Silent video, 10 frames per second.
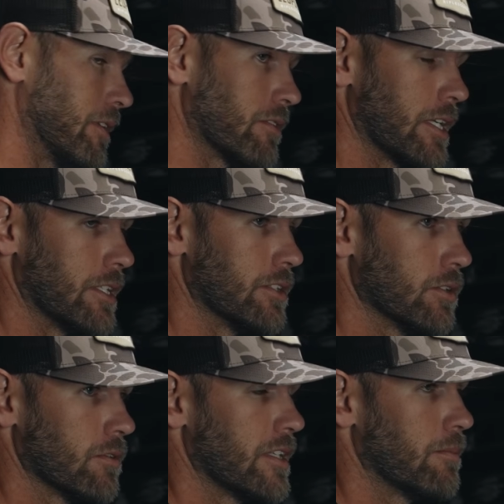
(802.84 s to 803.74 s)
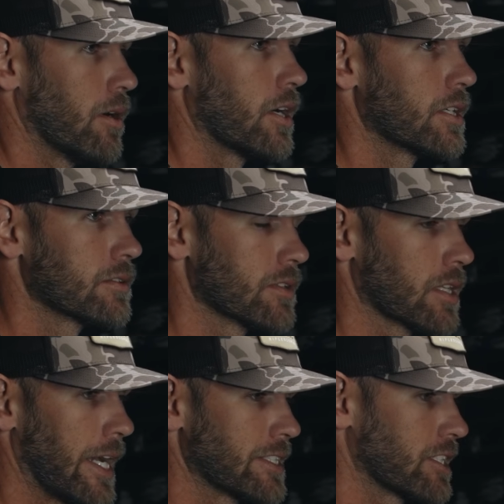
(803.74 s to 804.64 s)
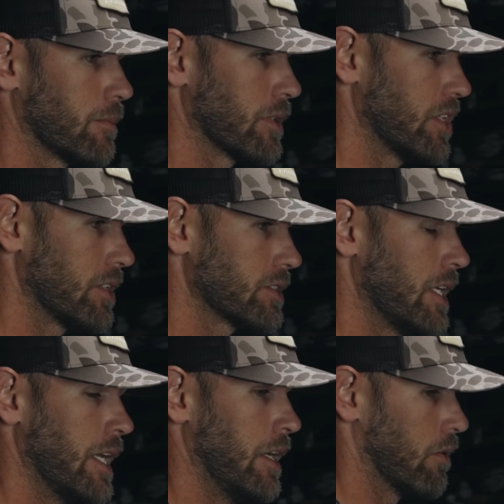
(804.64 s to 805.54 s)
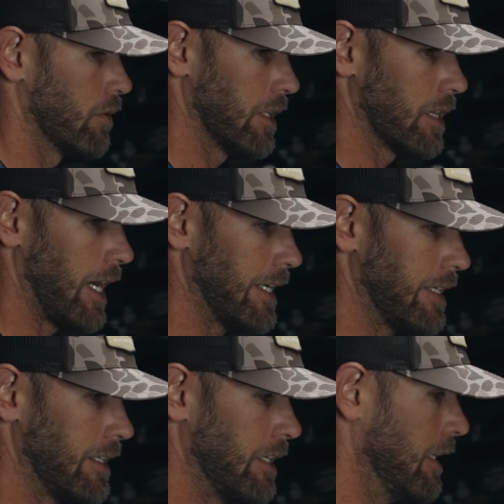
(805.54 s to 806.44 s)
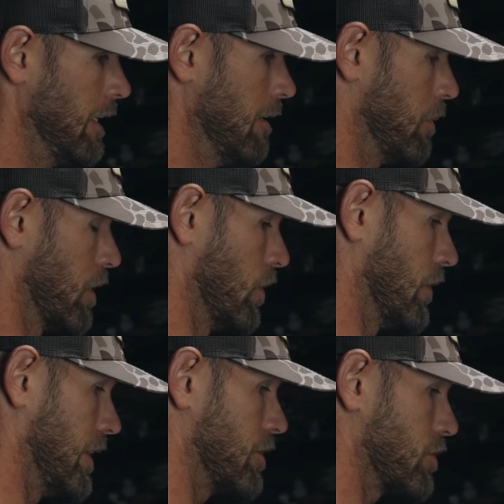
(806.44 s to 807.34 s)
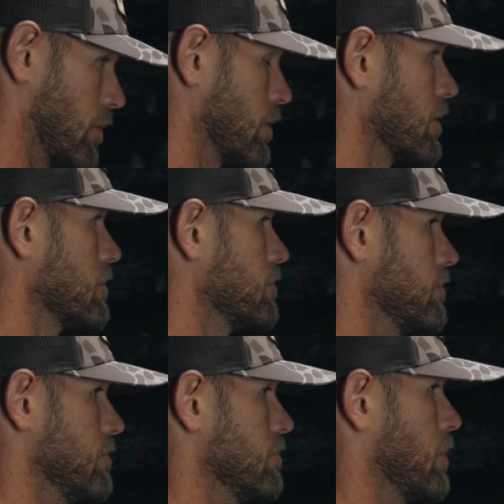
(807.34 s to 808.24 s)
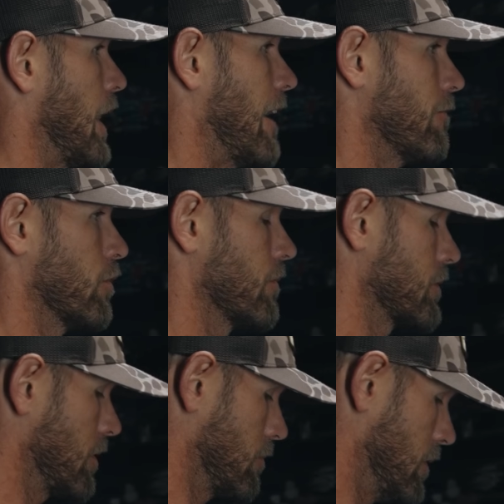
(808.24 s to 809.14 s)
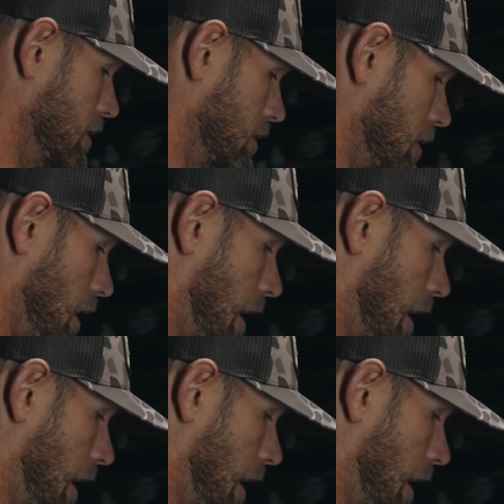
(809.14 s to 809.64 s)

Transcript: been running dual V-bars for the last couple years. Really like it, but on this shorter platform, for some reason,